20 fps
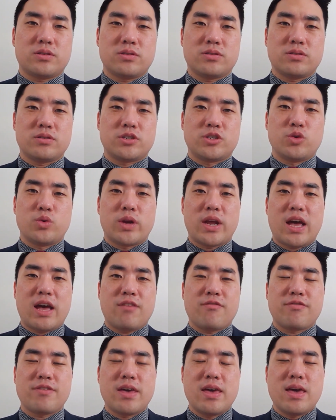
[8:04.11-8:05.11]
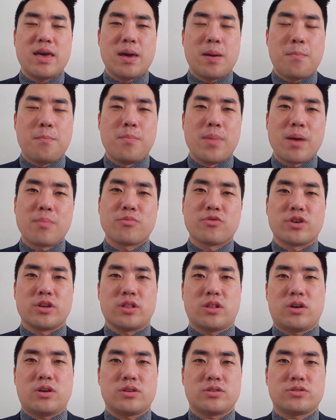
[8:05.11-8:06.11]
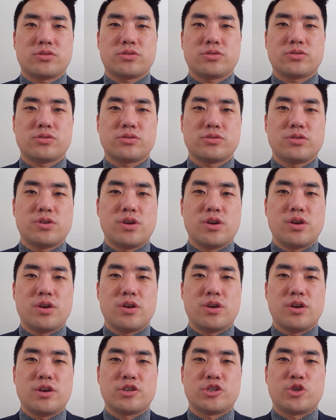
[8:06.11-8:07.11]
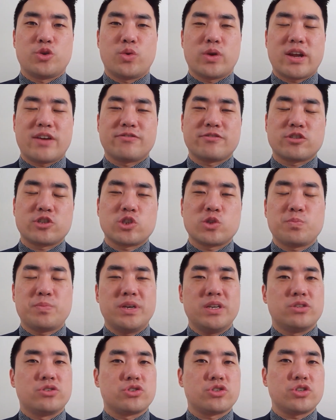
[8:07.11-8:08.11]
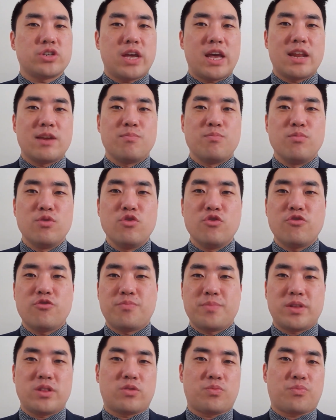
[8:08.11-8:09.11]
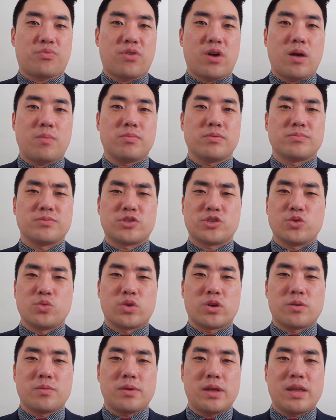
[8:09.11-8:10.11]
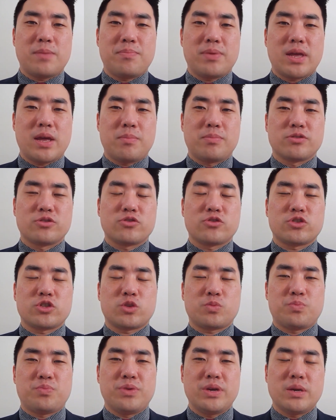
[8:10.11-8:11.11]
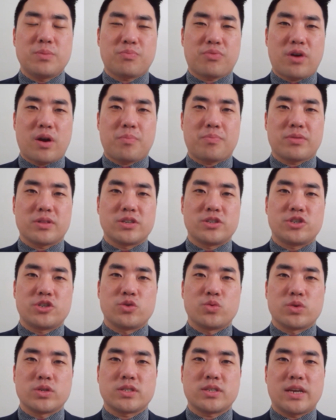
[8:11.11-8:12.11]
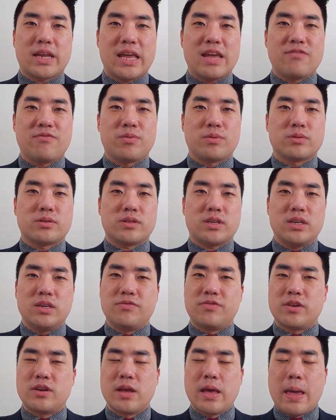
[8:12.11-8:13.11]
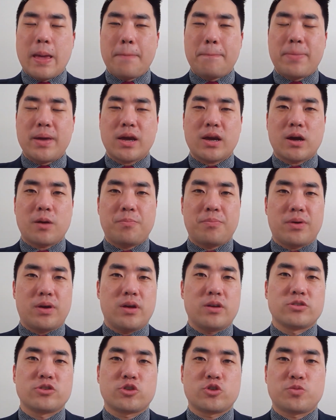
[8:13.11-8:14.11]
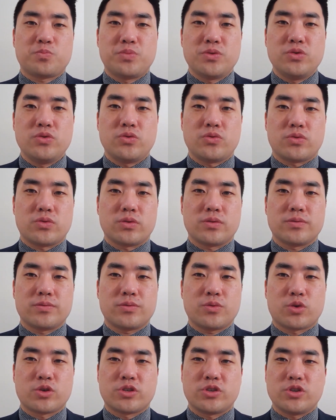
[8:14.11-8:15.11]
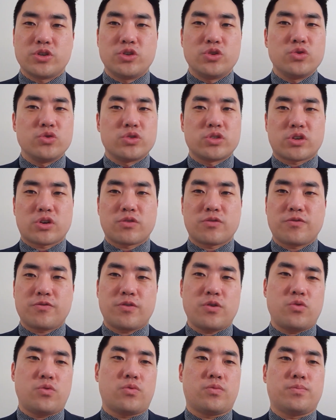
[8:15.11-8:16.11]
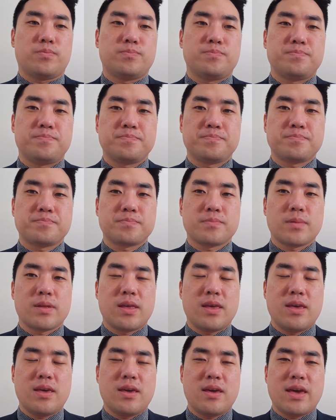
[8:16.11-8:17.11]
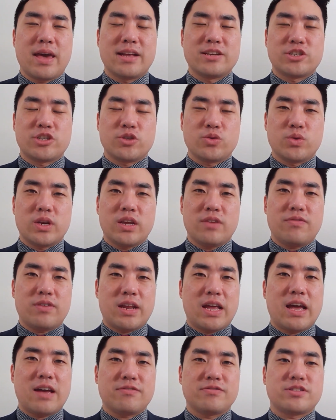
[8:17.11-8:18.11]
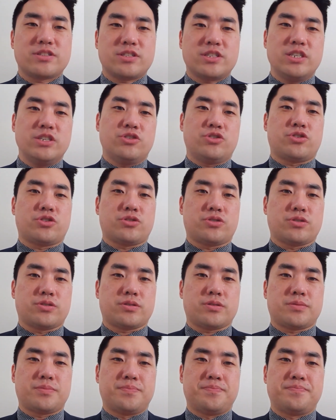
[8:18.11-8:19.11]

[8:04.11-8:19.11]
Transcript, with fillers: She would have memory loss. She would have speech and movement problems. She wouldn't be able to speak properly. She wasn't able to even pick up a spoon or to use her phone. And she would even have seizures.